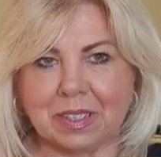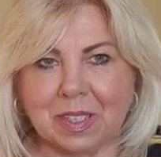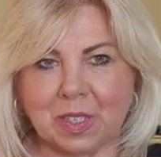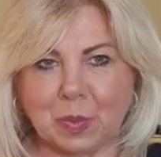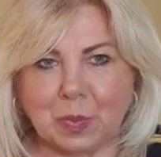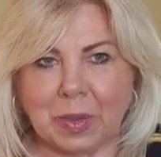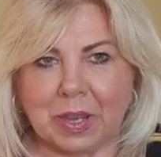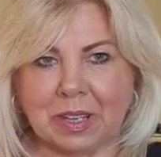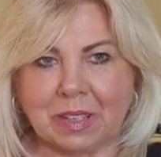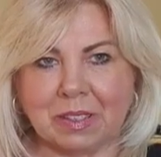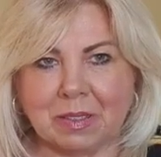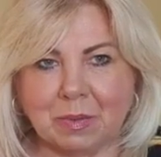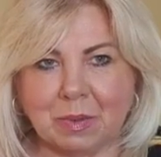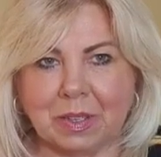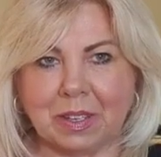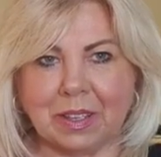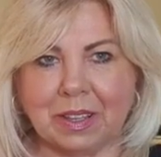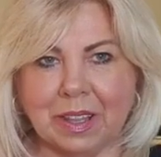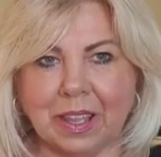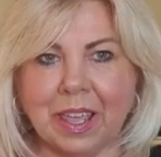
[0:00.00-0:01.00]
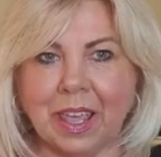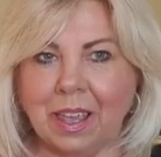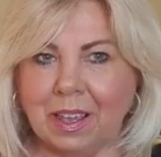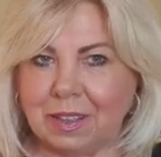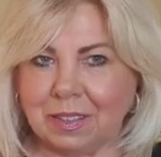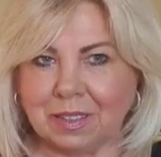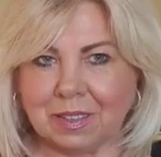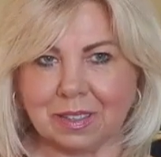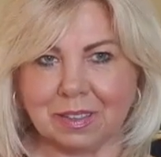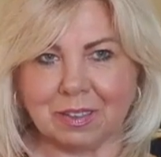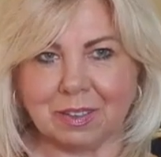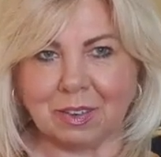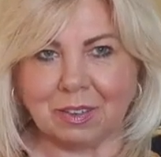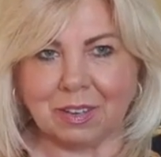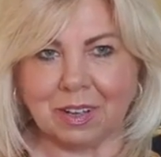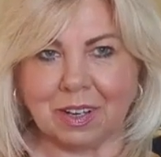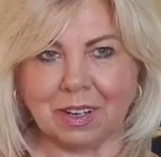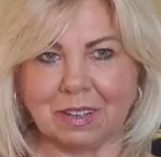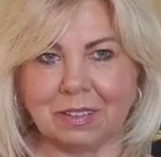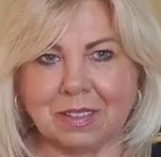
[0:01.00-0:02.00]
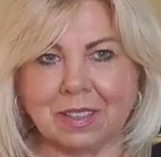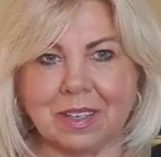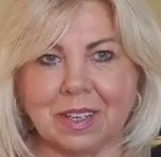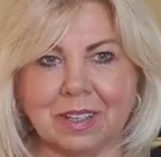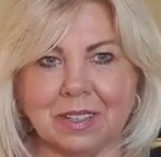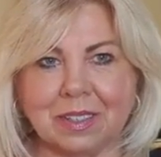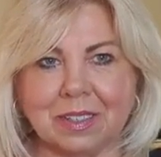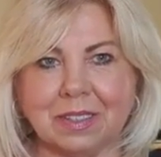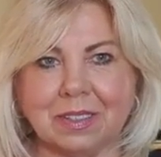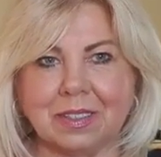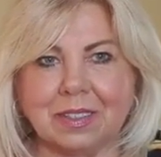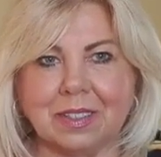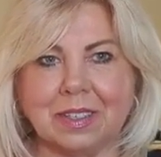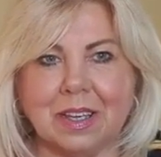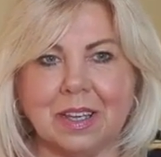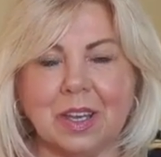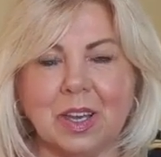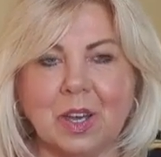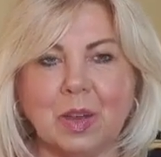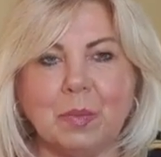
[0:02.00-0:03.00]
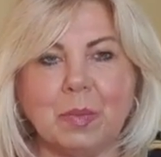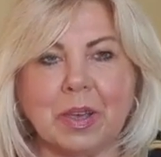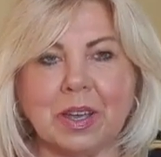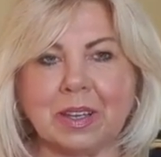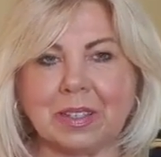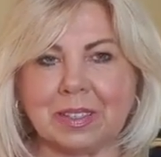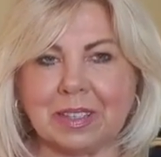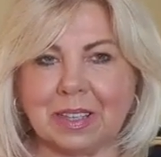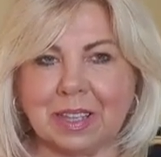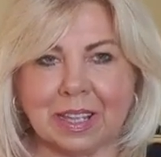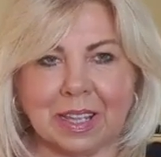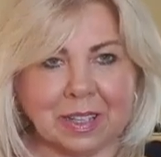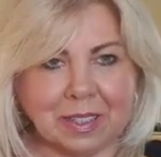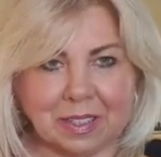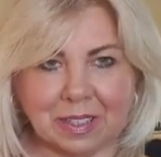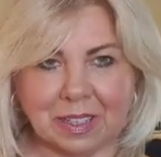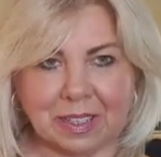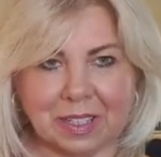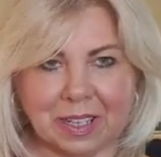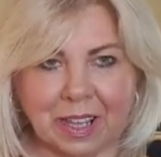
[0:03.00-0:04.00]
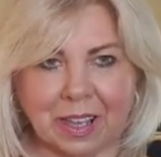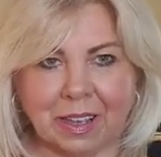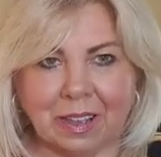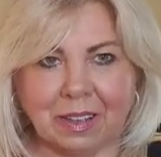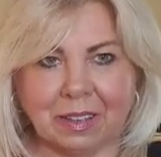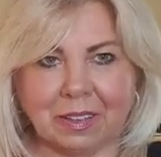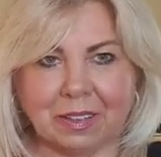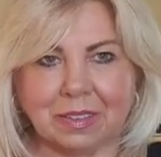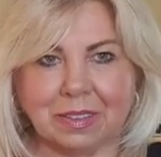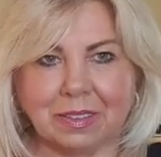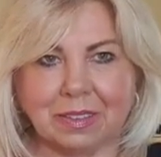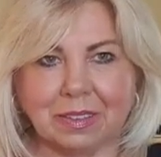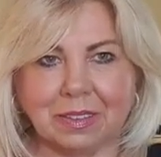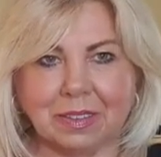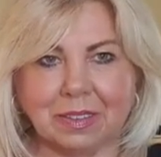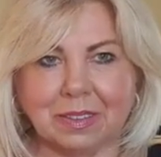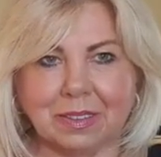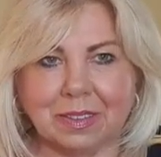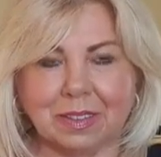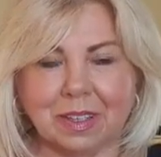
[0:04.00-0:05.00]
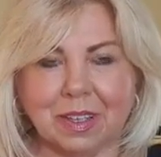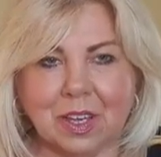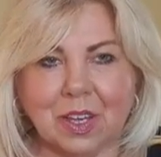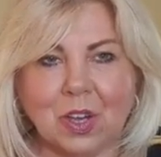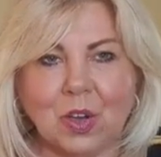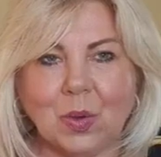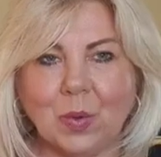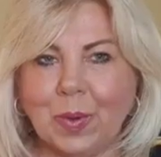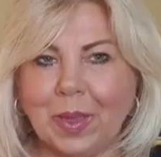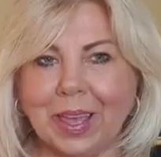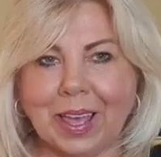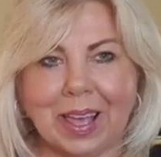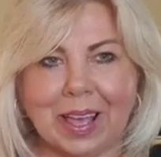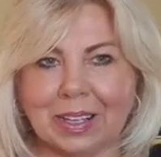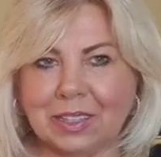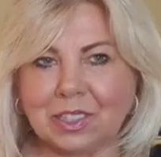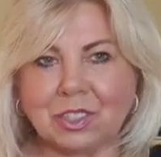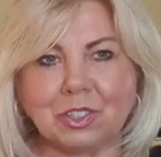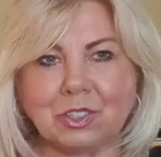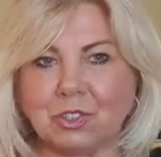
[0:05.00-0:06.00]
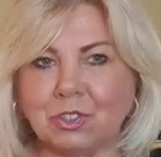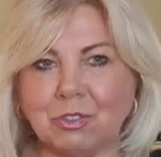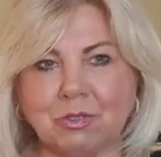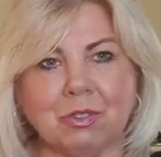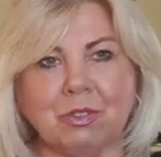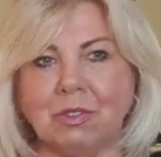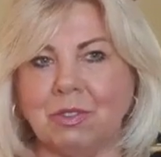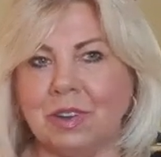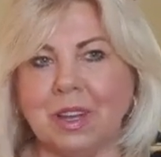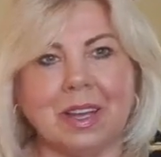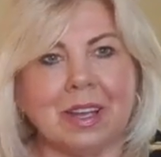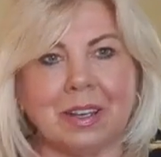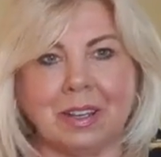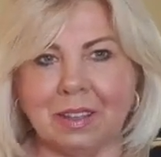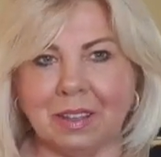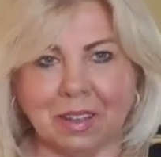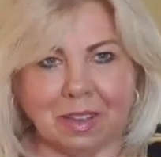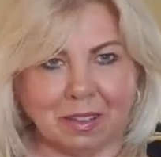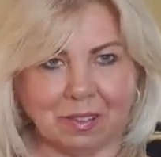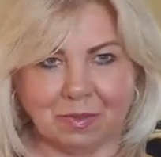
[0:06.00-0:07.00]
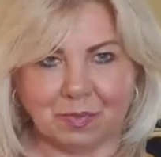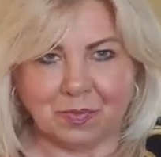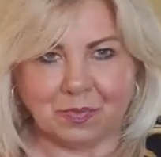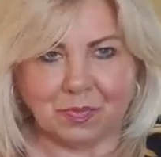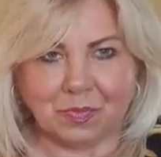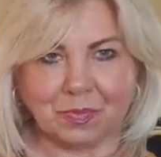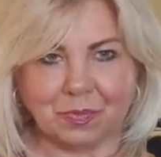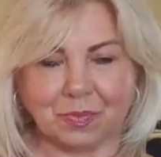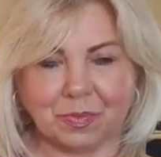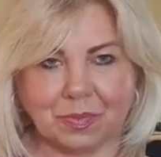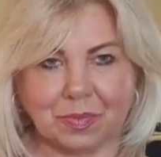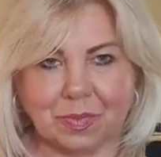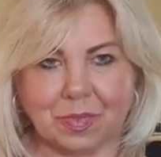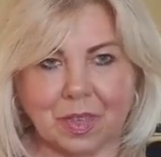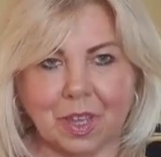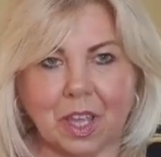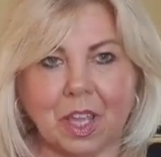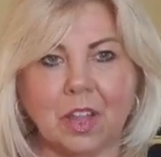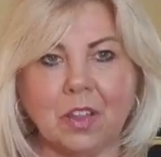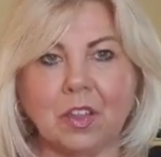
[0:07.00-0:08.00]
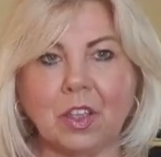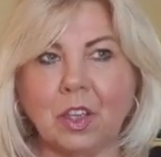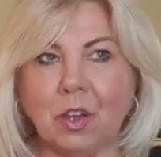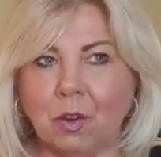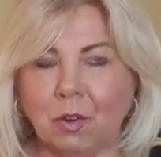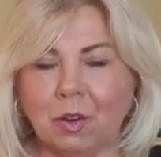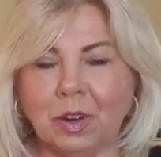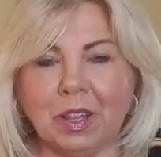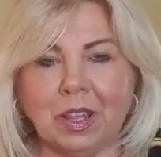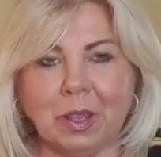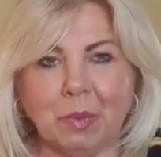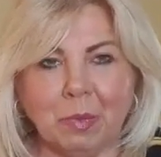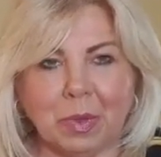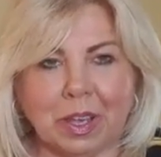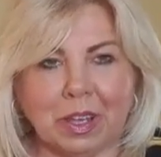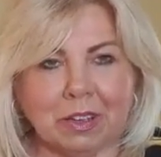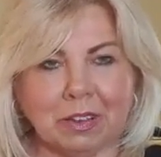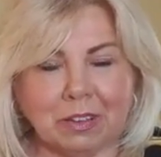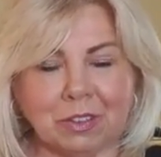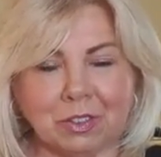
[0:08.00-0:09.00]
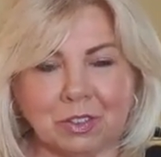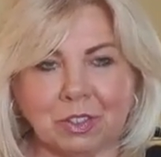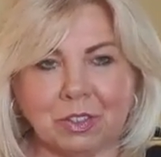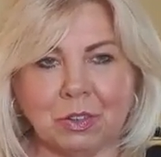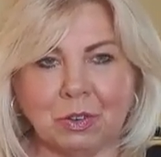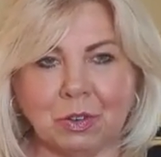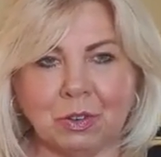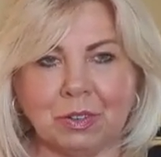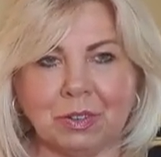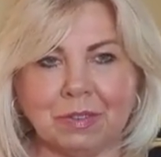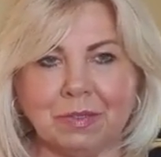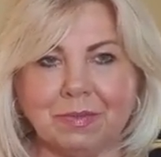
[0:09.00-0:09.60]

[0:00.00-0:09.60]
and space within the chaos that's going on outside. Because at the end of the day, we can't control anything. The only thing we can control